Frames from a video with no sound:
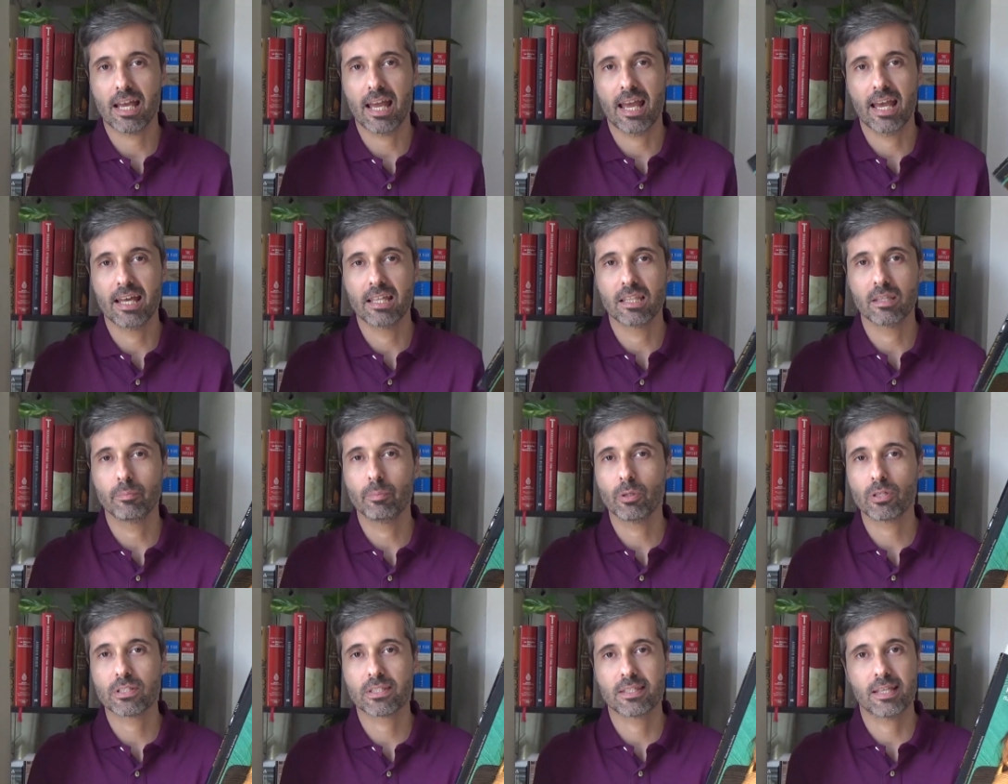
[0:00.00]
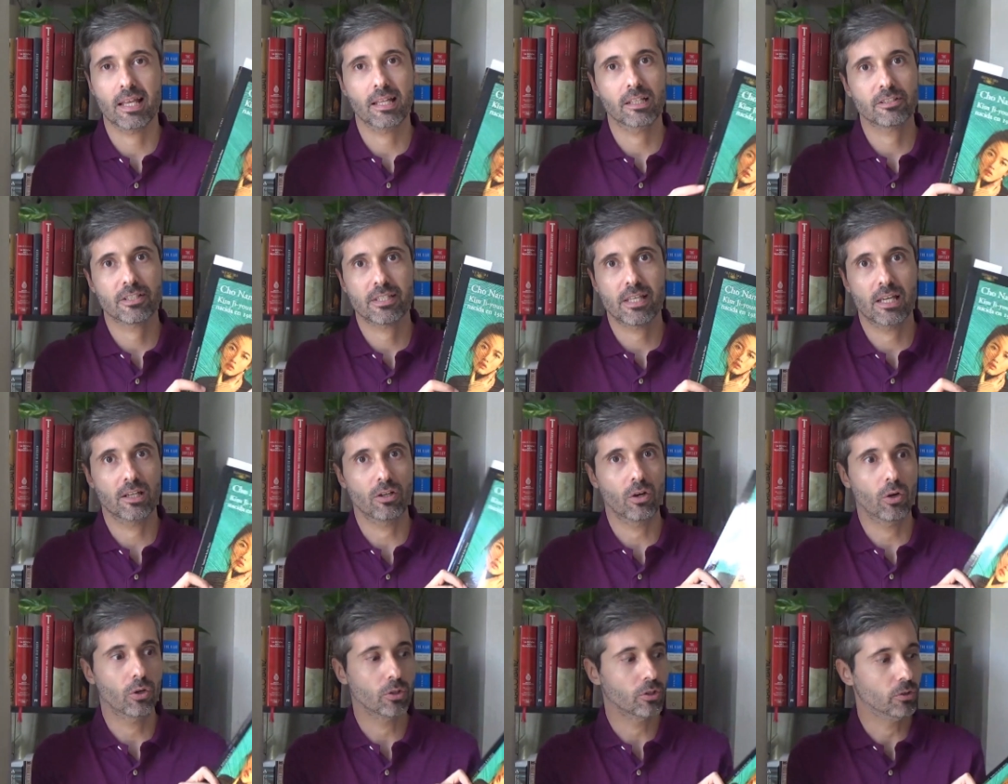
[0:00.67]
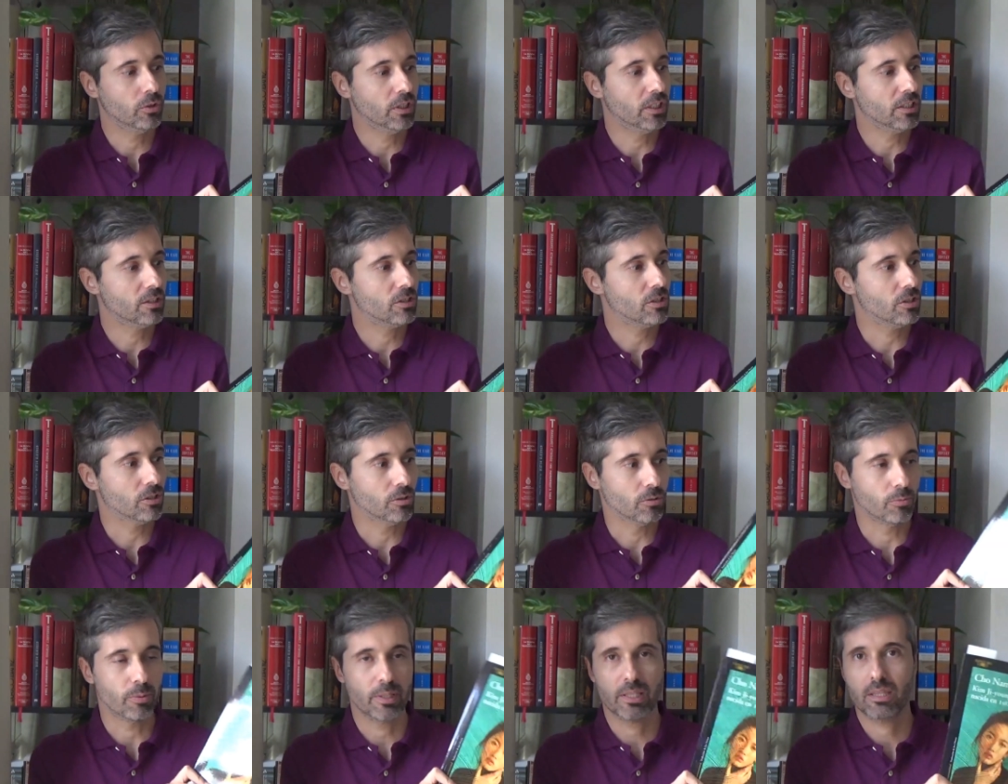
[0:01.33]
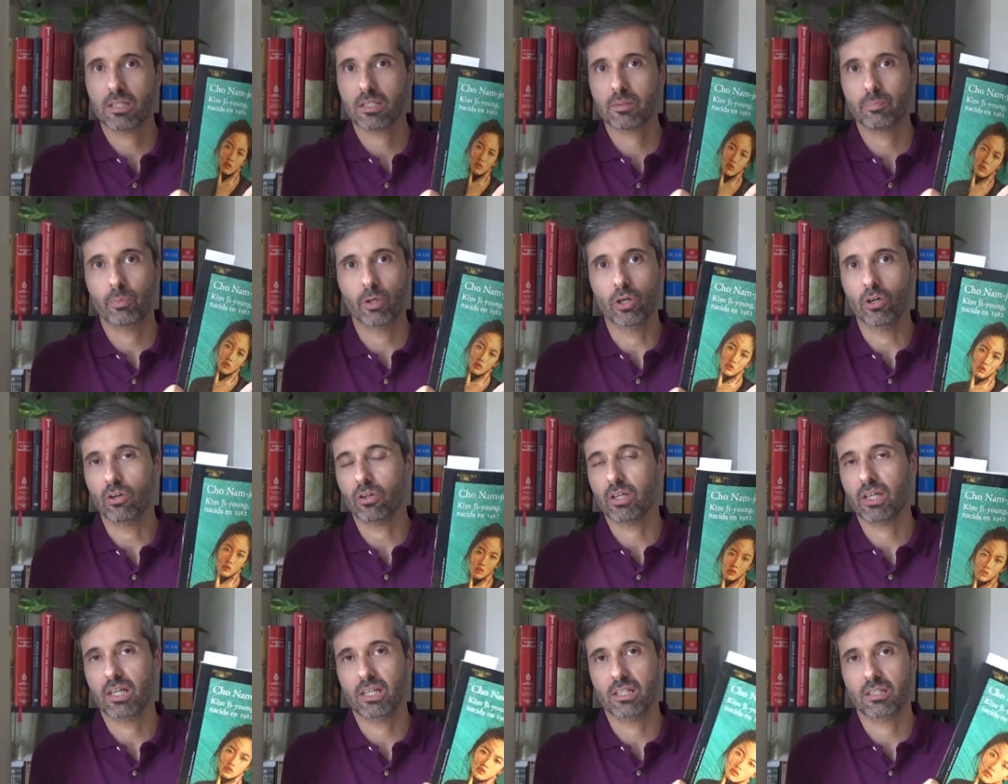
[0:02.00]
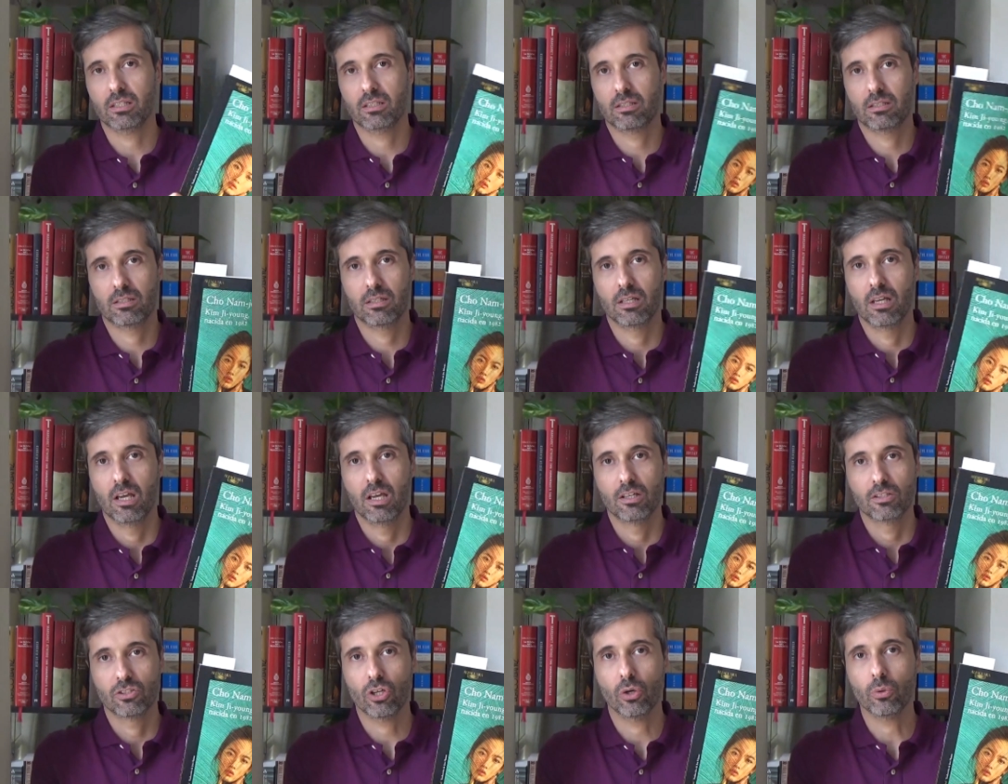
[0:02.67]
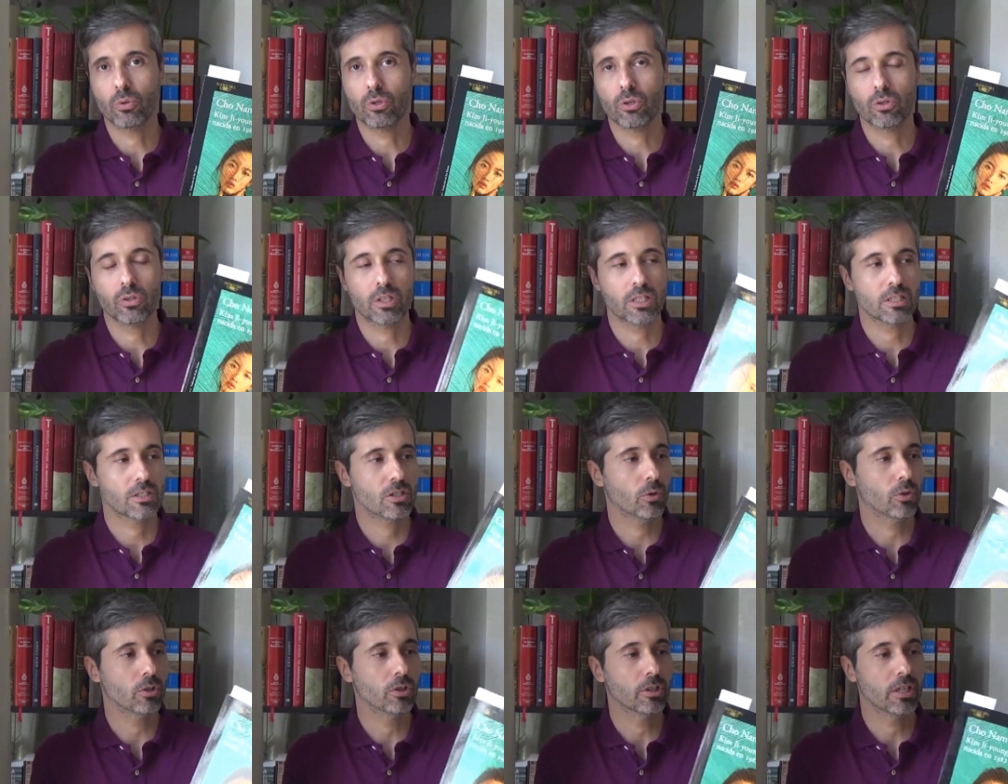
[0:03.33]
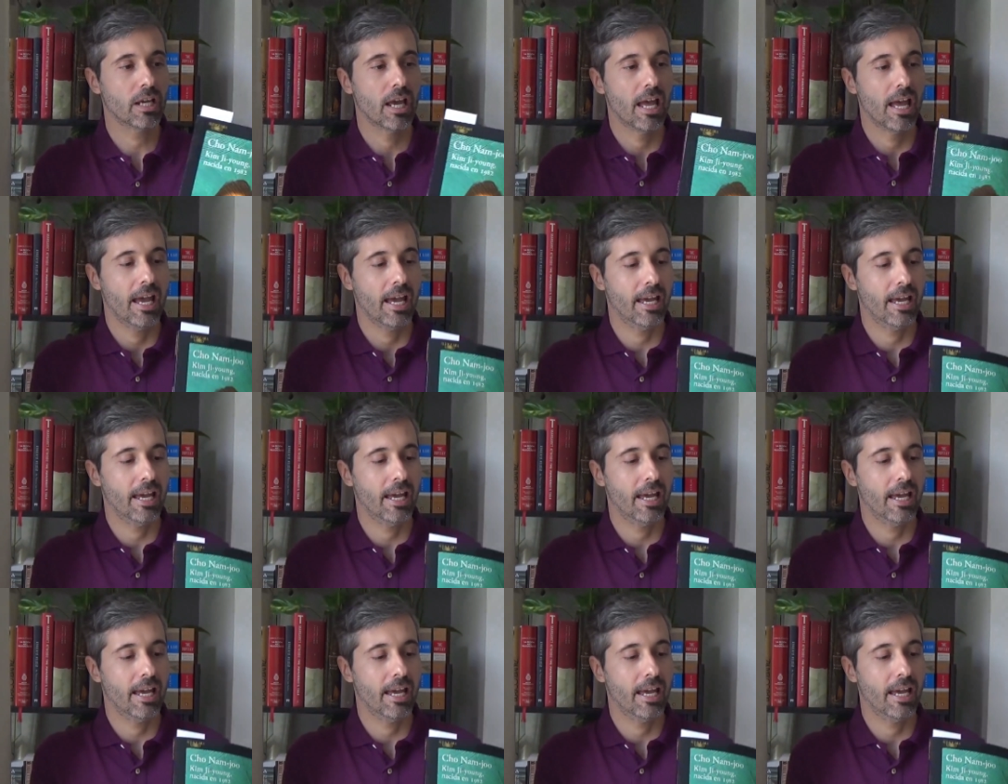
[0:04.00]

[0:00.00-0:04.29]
and the bookseller said, "Oh, you need to read this book. It's so good, it's so good."